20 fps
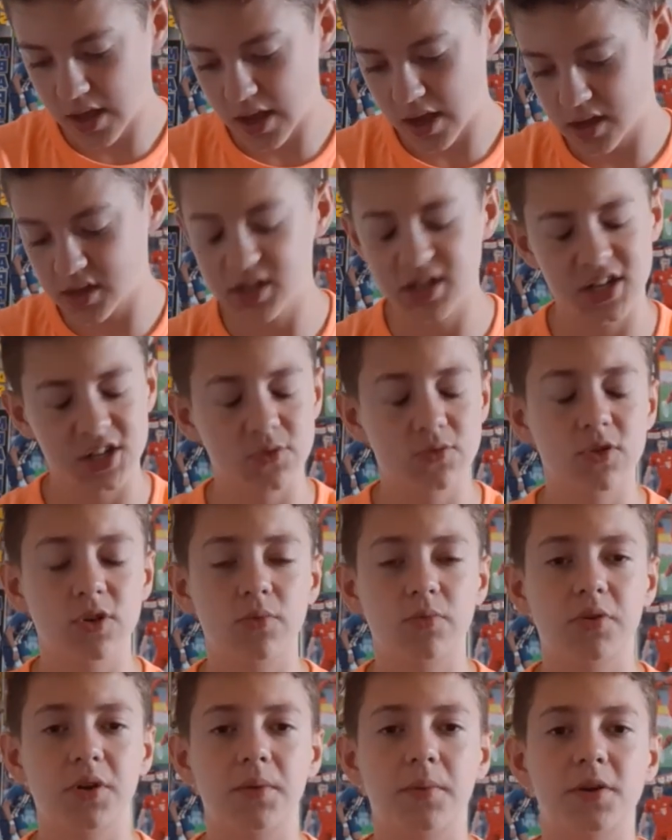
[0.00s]
And yeah, that's going to
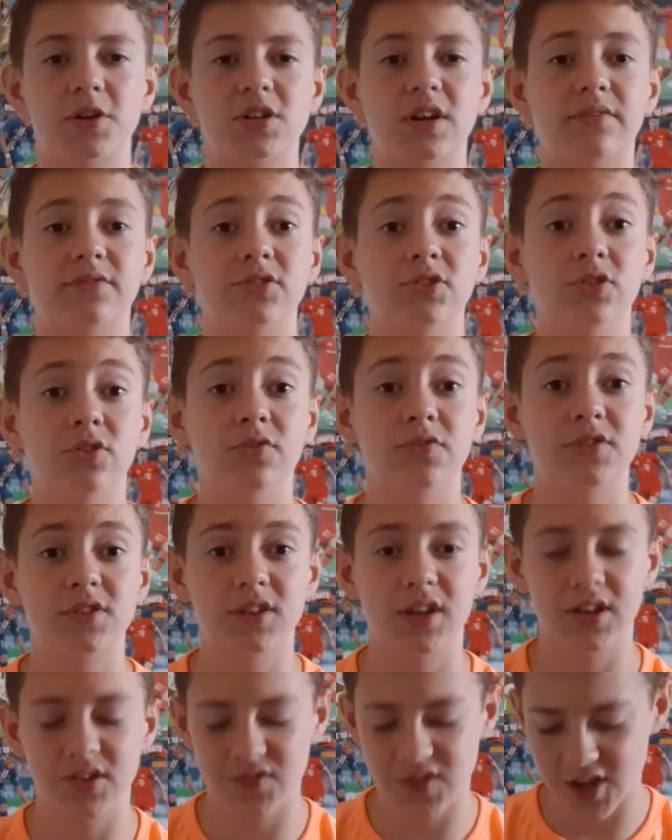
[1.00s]
pretty much have to do it for
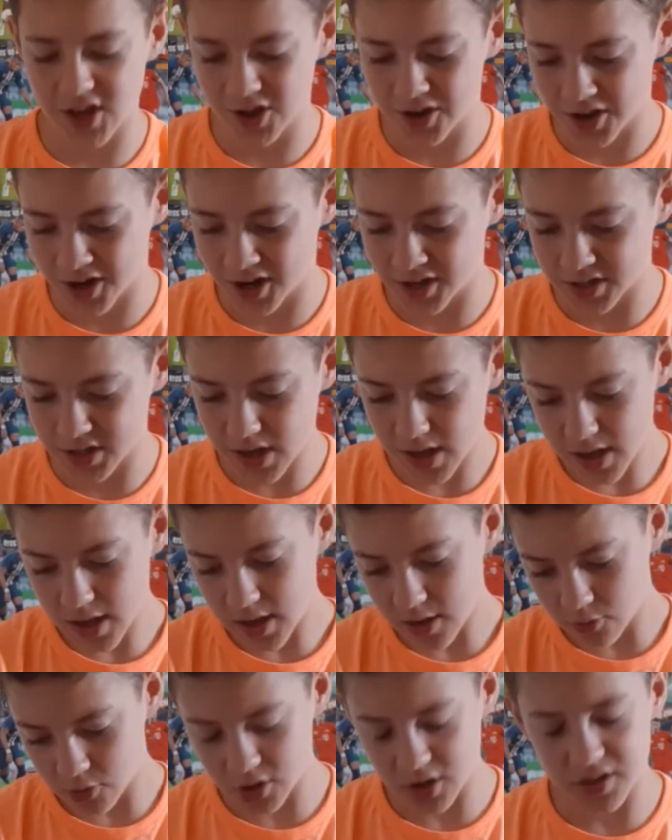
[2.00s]
today's video, guys.
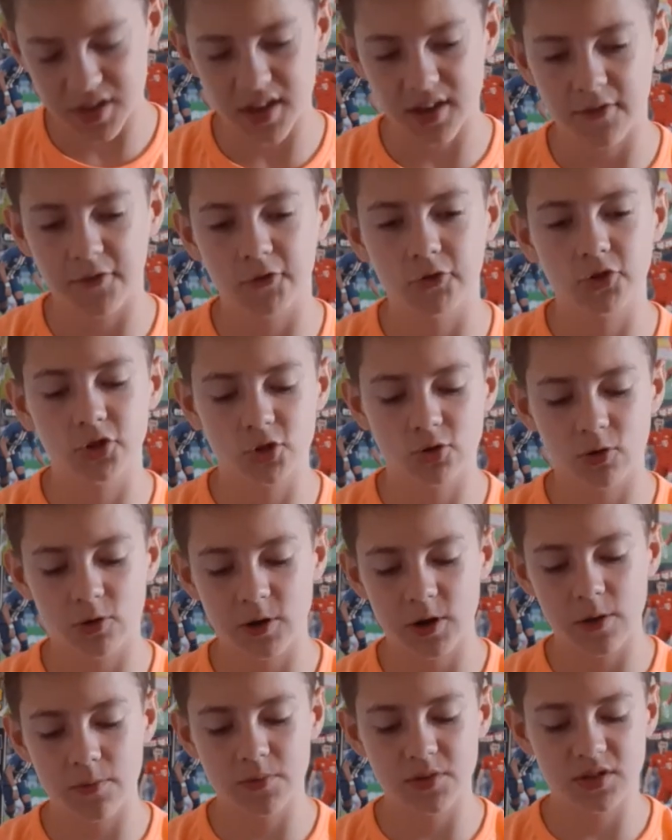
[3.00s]
What do you think of all the squad
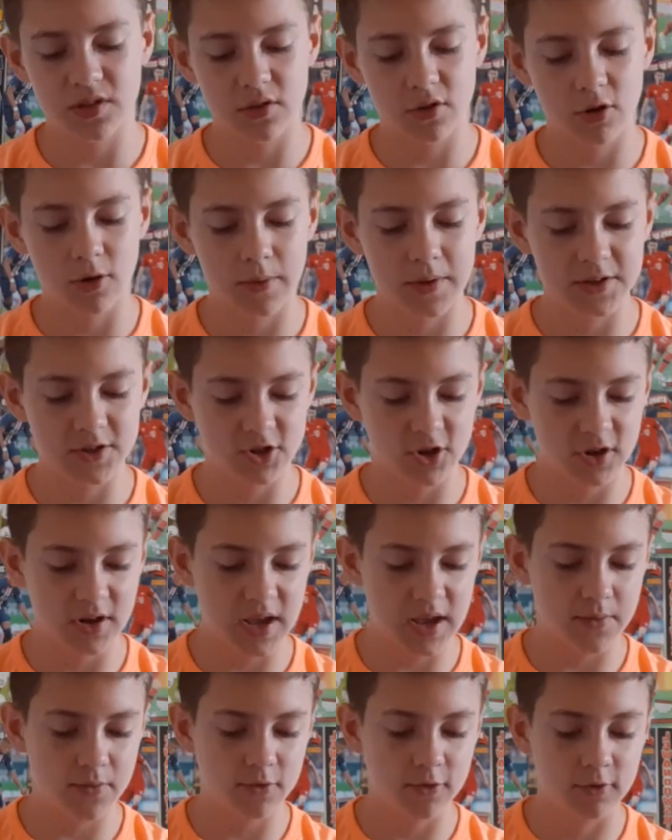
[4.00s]
numbers if the comments are
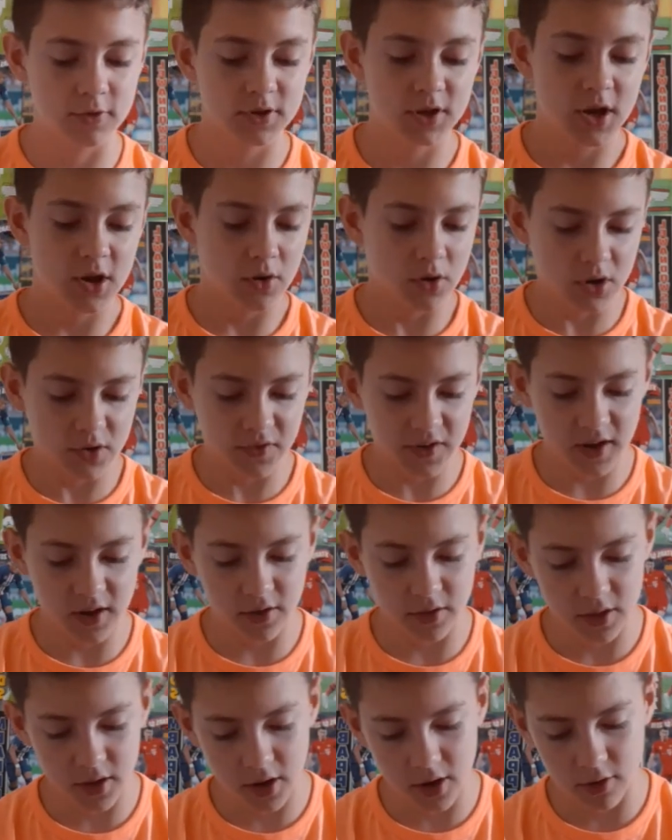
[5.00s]
enabled? What do you think
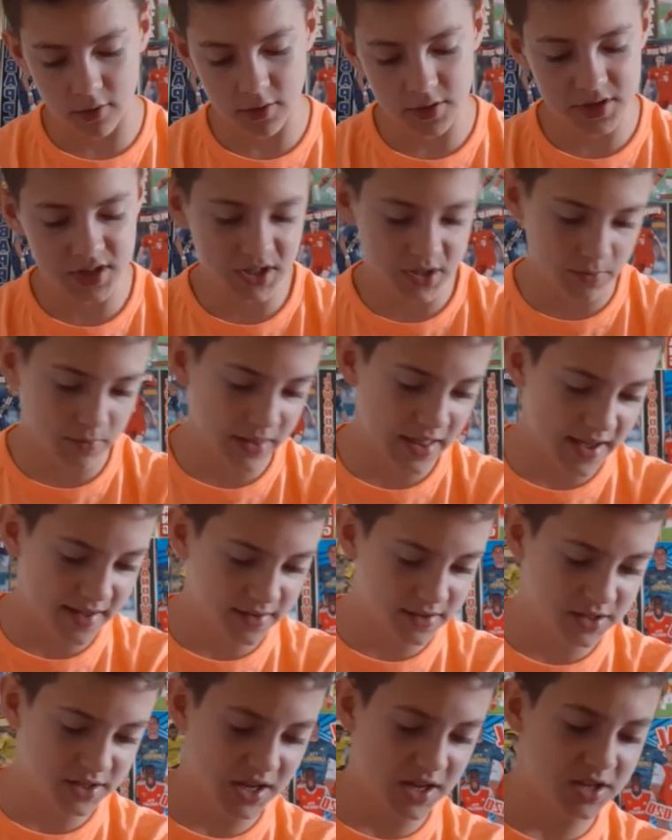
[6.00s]
of the goal of the season, player of
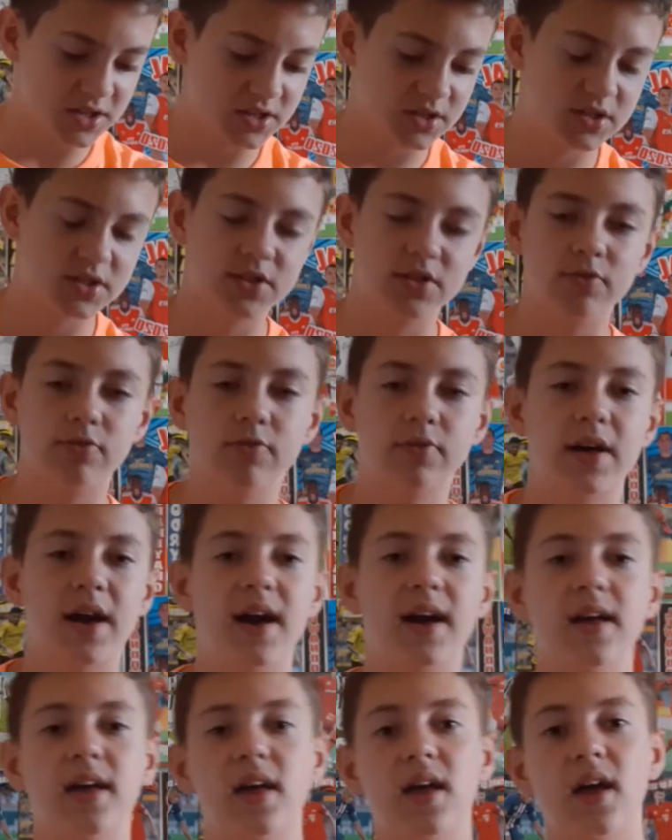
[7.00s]
the seasons and all
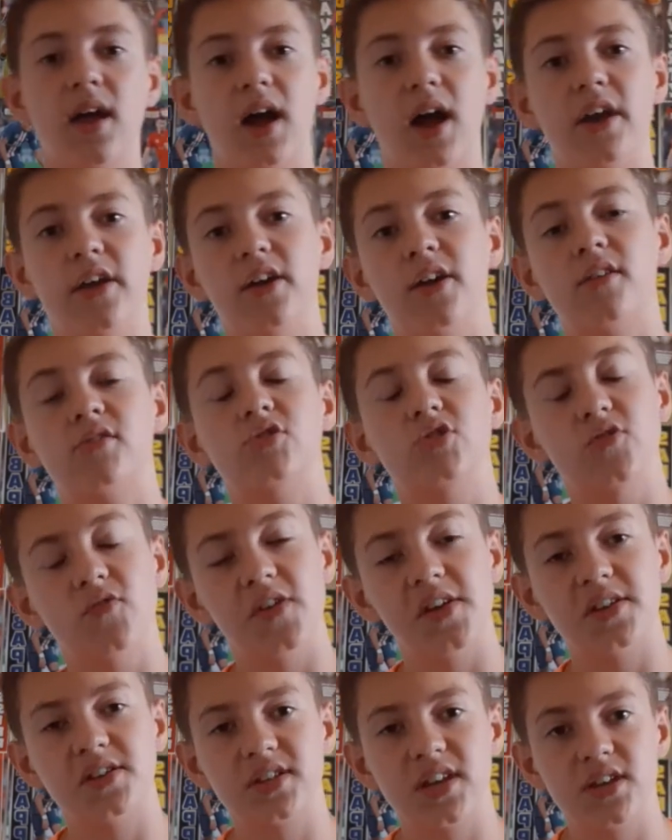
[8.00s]
that? And how do you
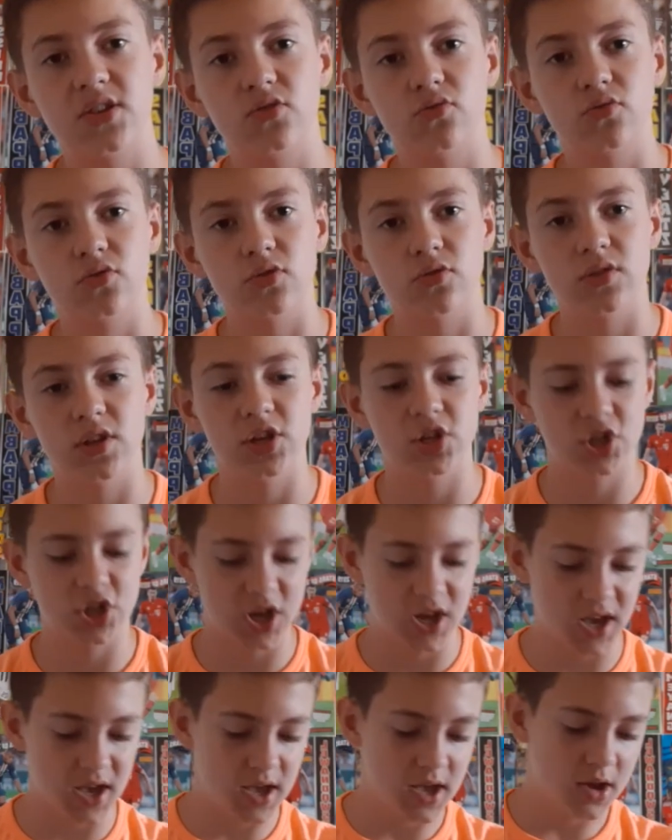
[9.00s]
think Saints will do this
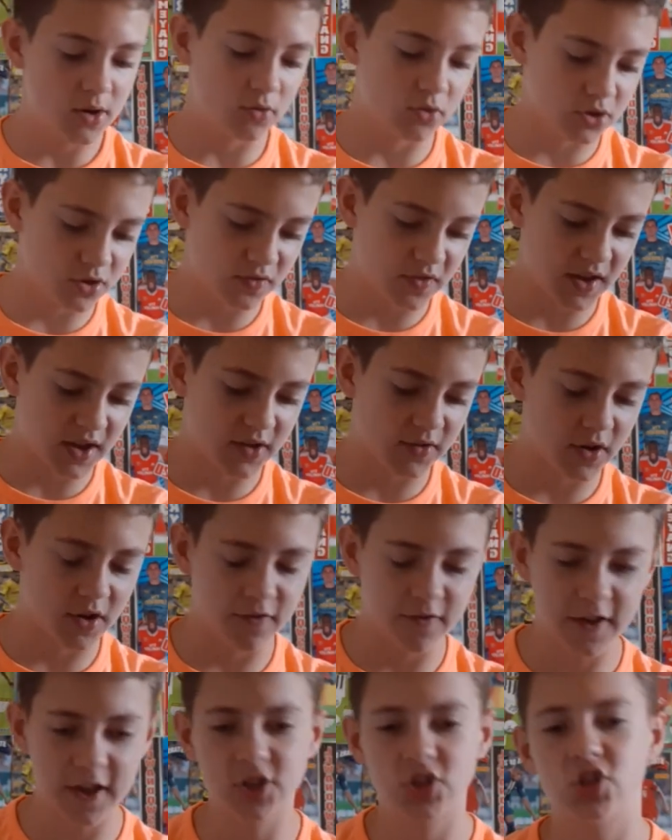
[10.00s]
year? What do you think of our
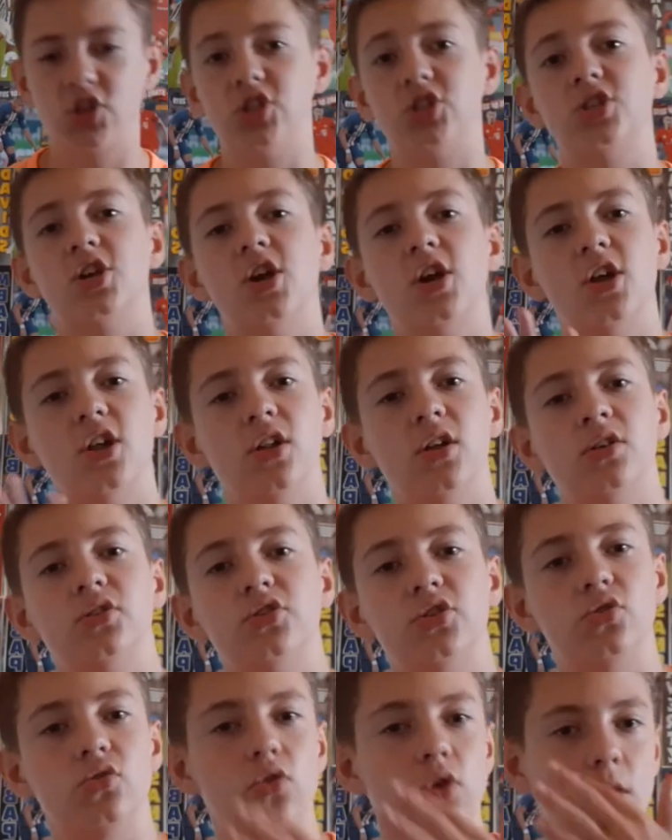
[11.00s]
fixtures? A lot
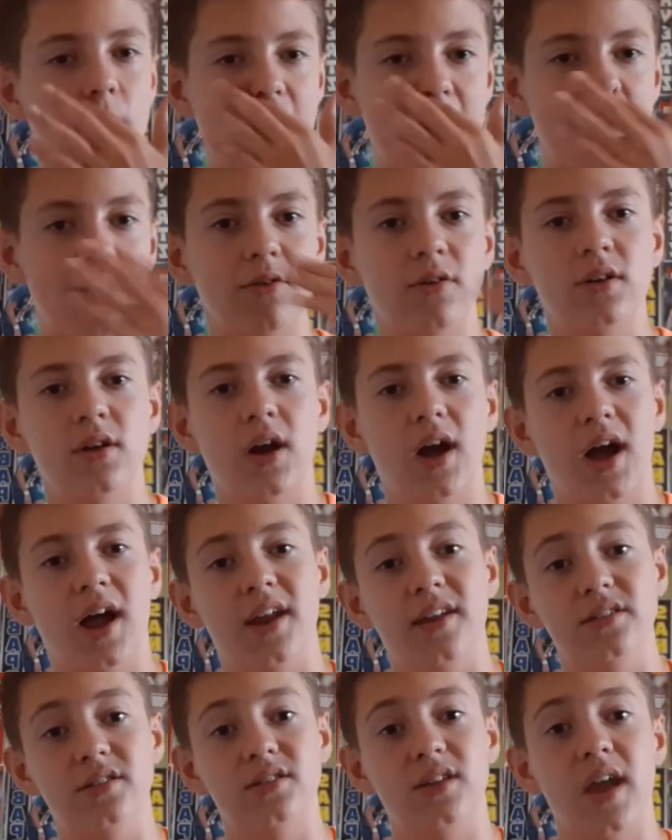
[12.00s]
to talk about.
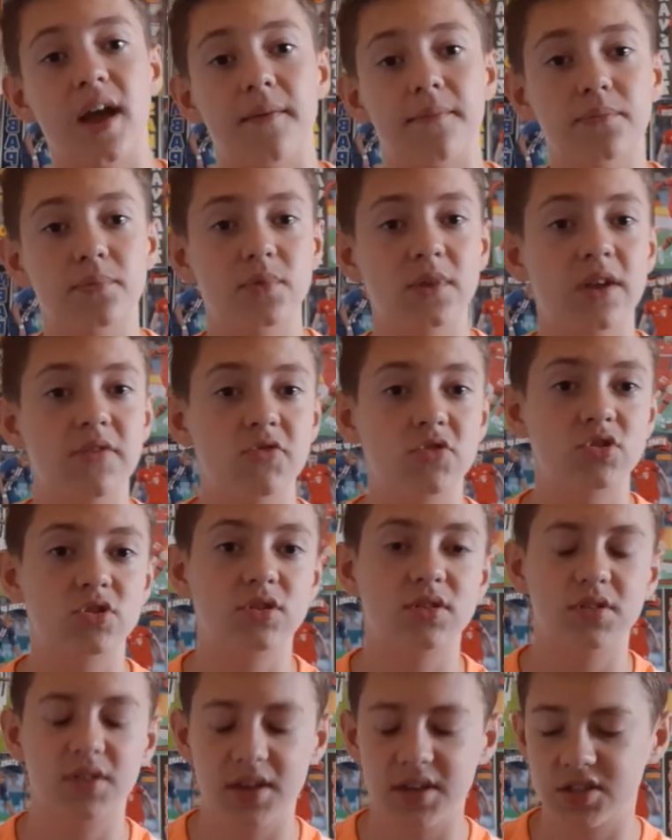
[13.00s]
And yeah, leave
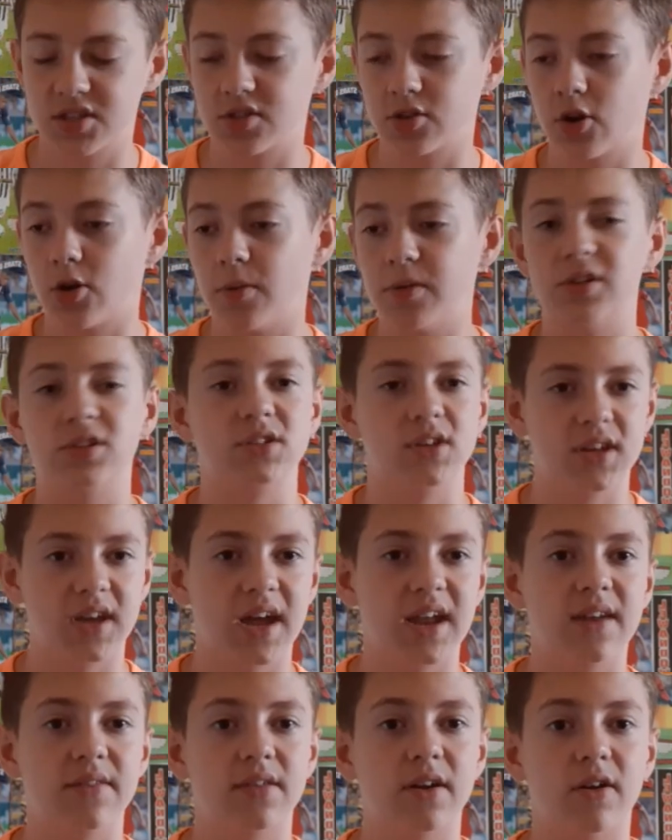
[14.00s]
your things in the comments
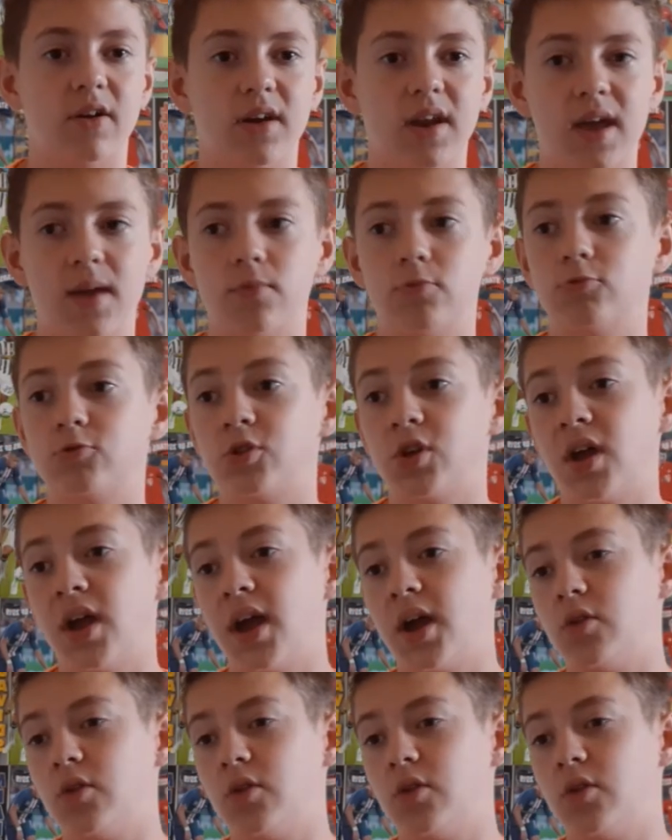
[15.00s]
again if they're enabled.